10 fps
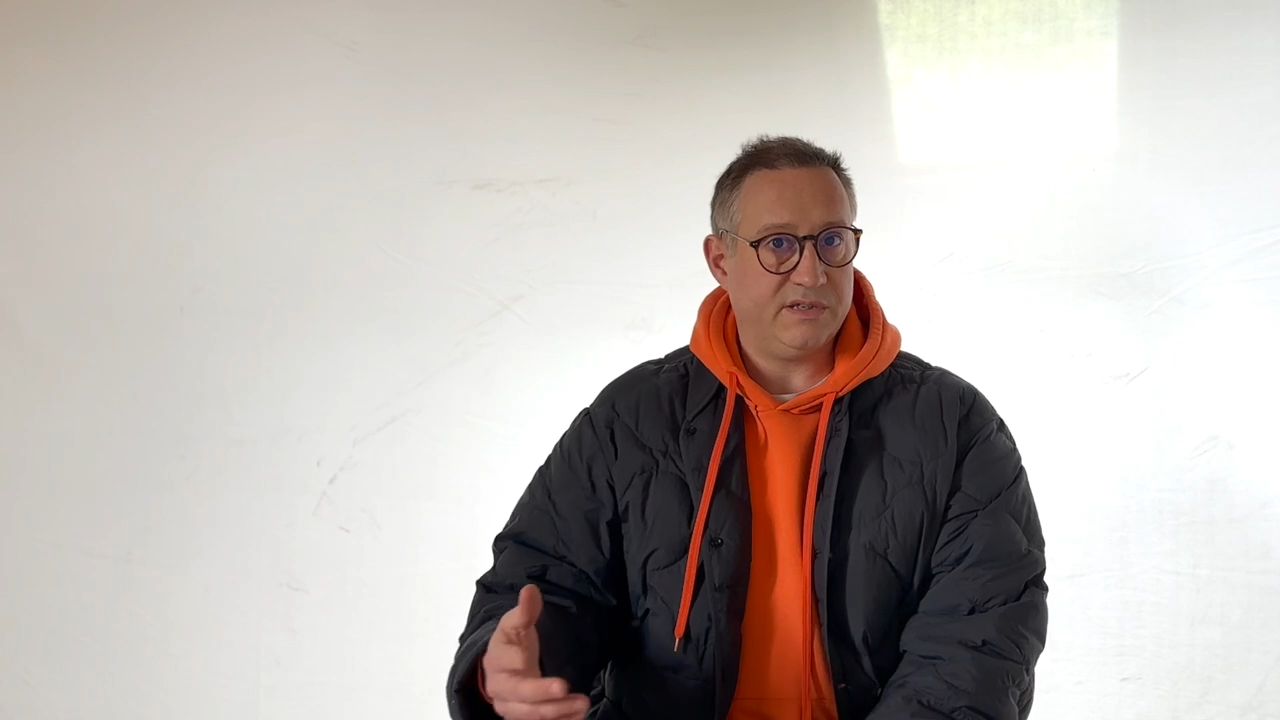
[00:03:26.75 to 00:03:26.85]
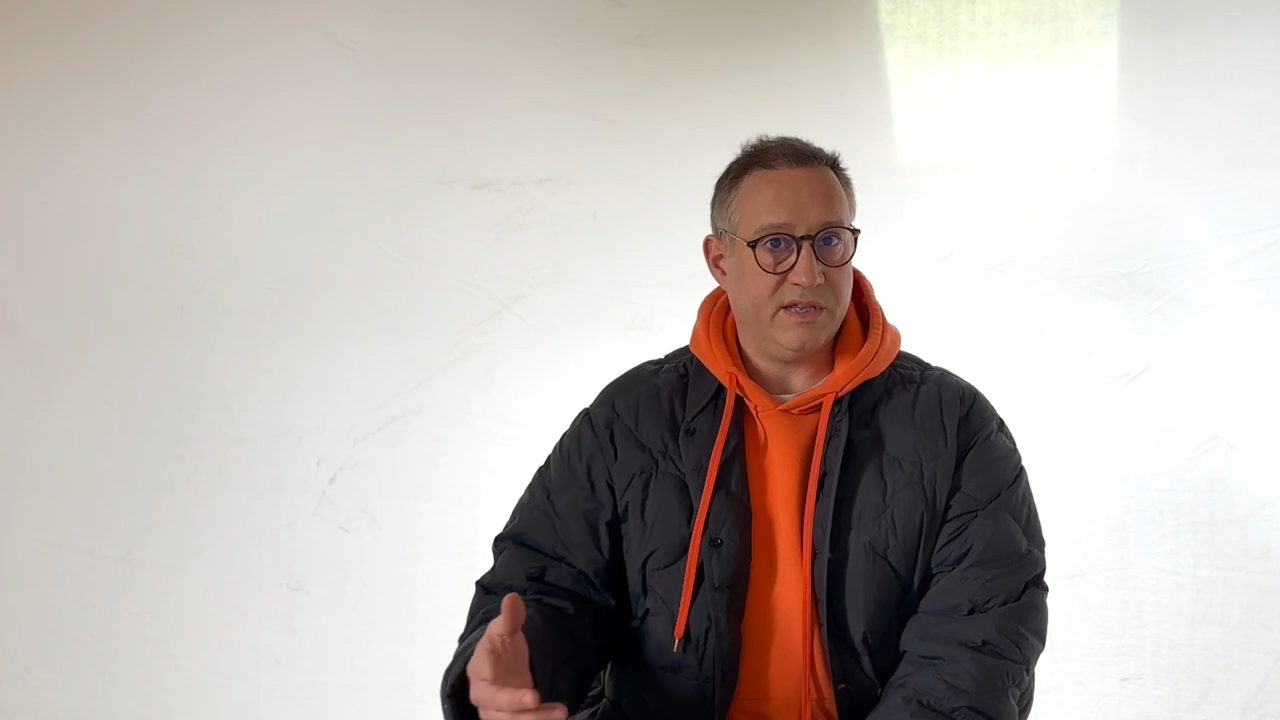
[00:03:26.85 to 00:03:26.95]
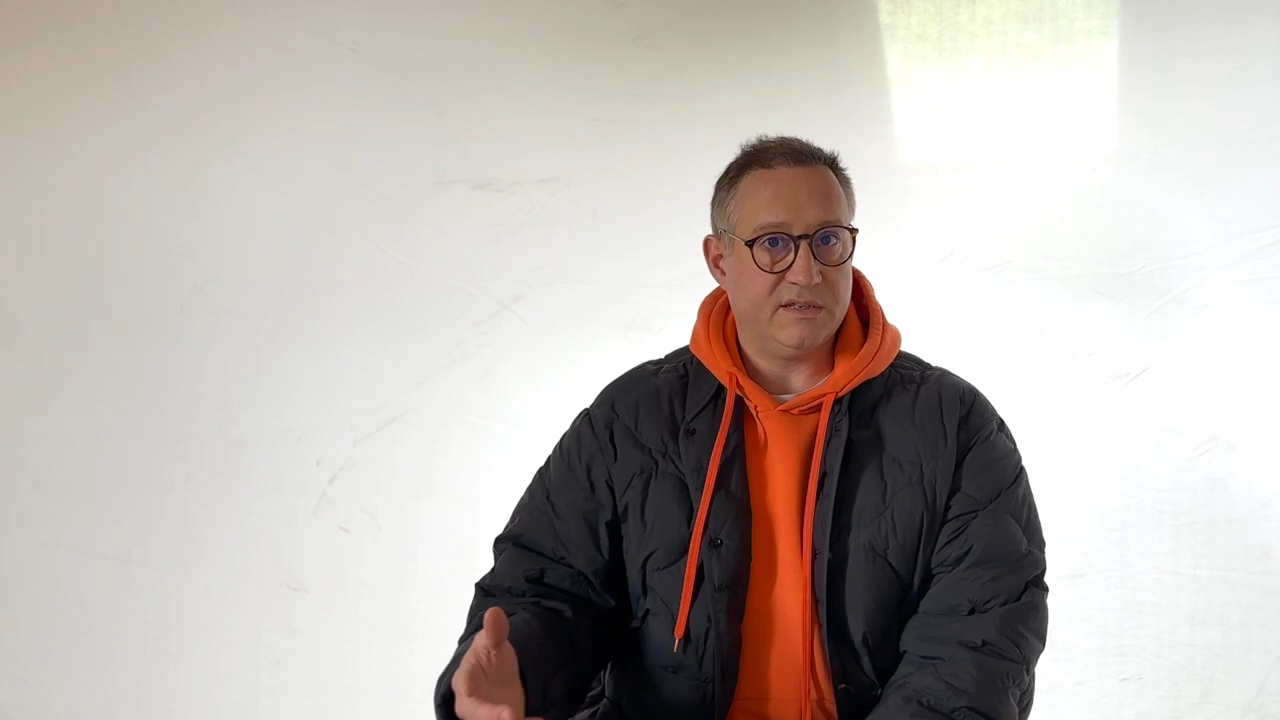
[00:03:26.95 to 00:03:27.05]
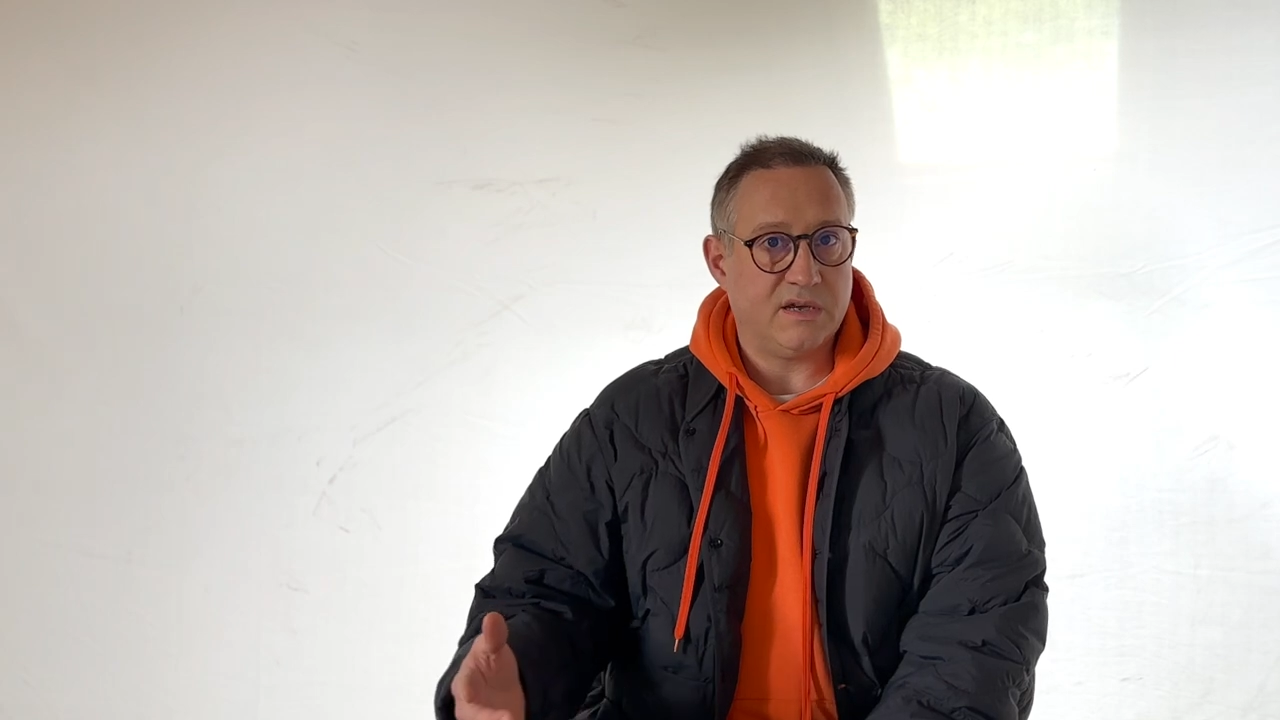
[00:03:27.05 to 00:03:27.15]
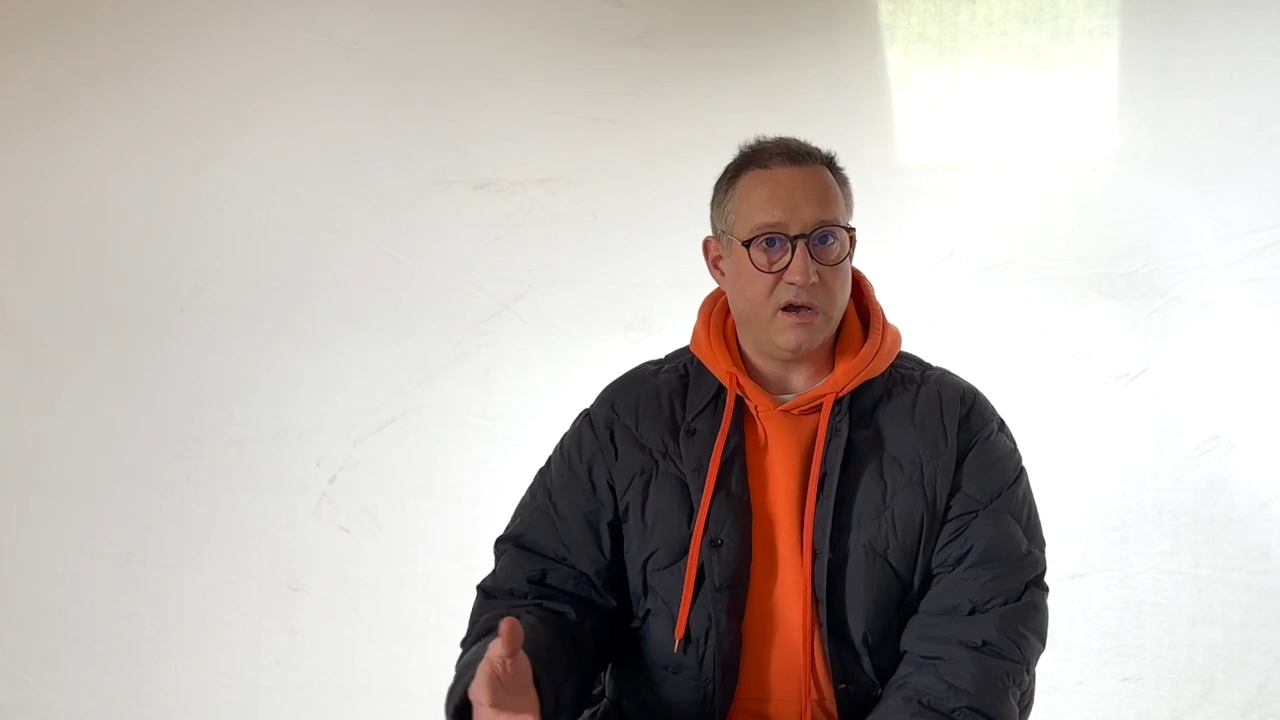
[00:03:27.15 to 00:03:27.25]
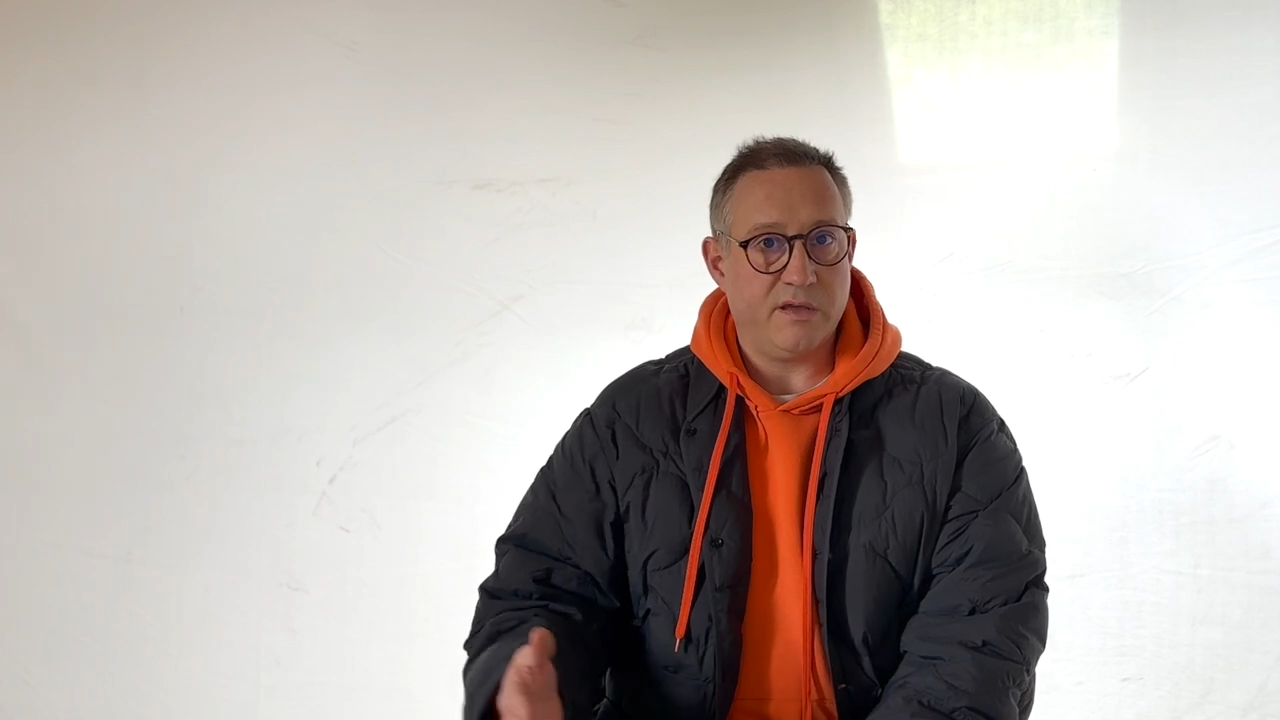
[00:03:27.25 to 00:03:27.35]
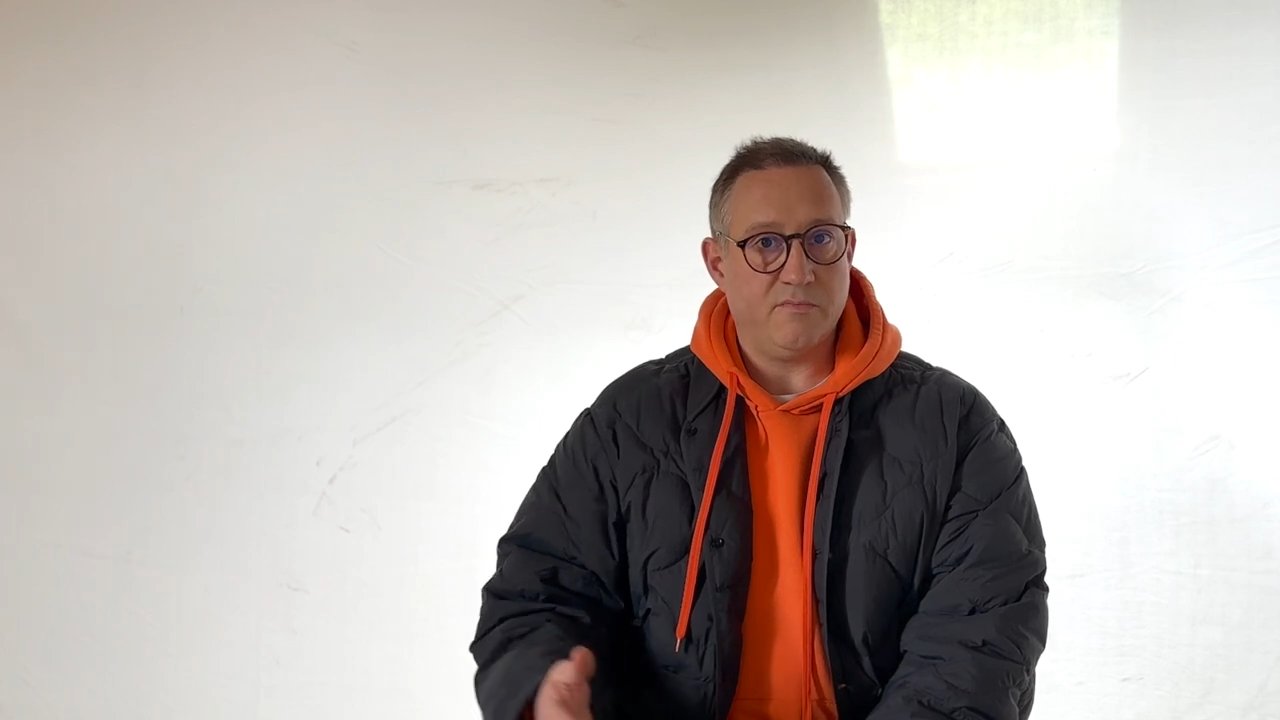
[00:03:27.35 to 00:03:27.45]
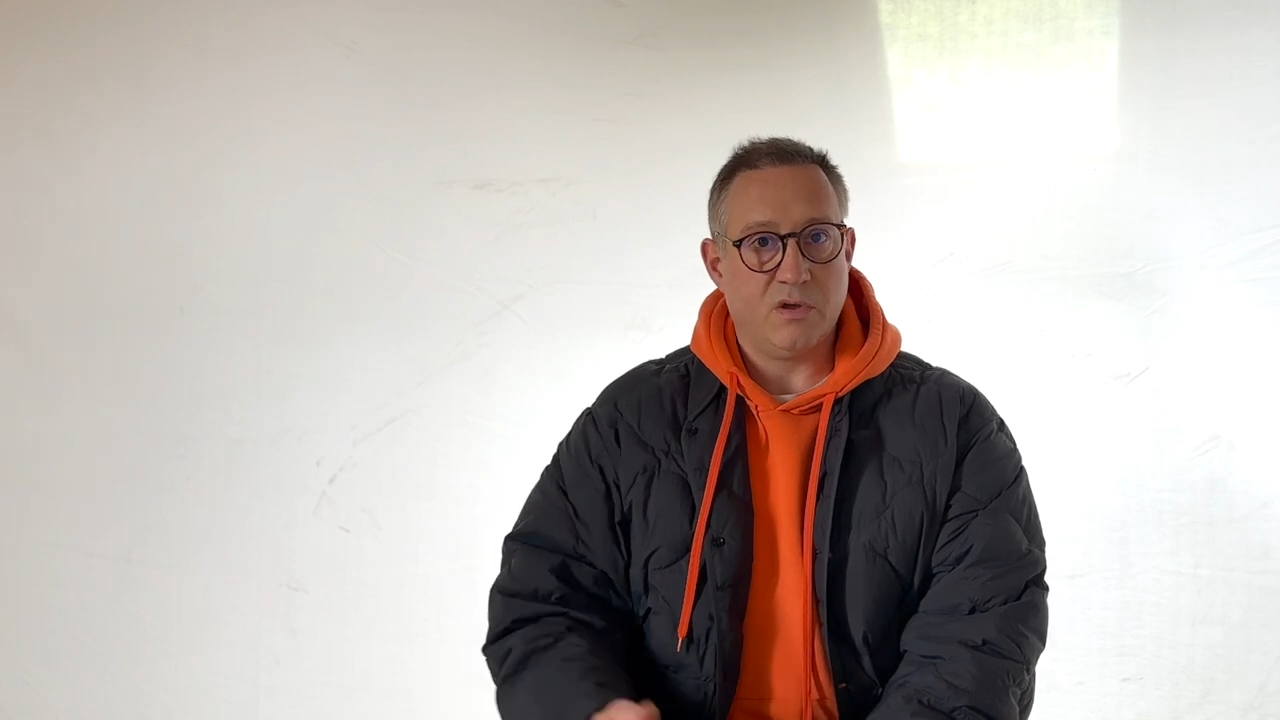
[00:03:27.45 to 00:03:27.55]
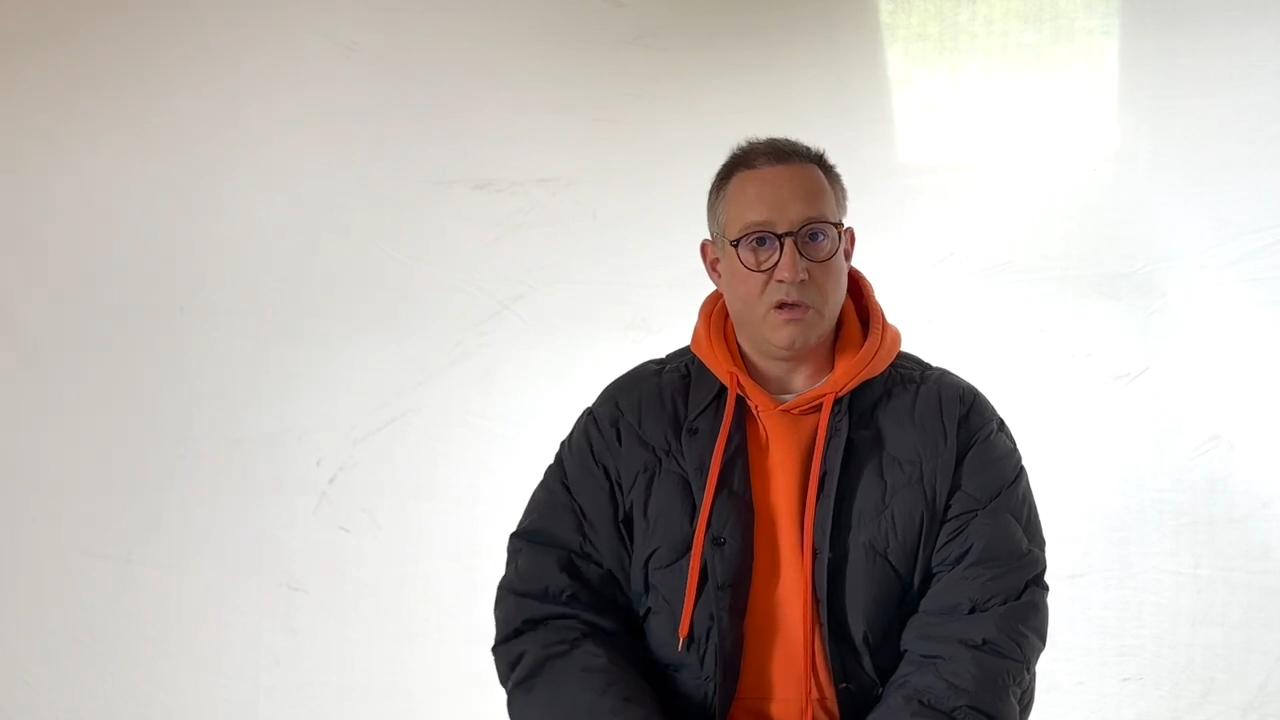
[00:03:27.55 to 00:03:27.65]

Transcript: in time.